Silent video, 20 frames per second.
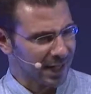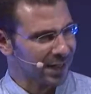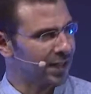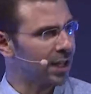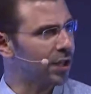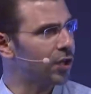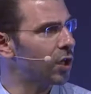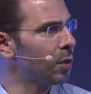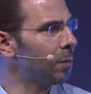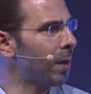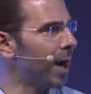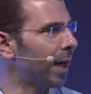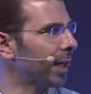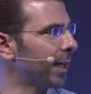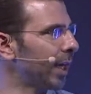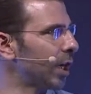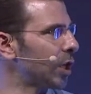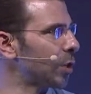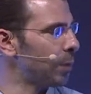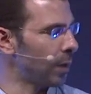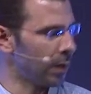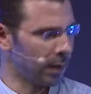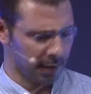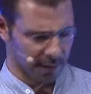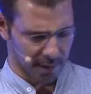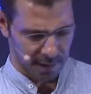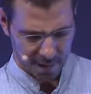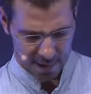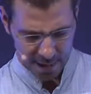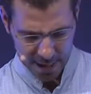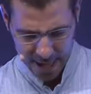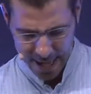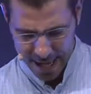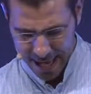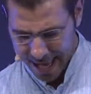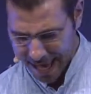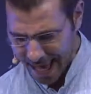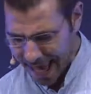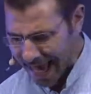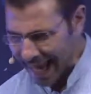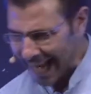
digital marketing experience, and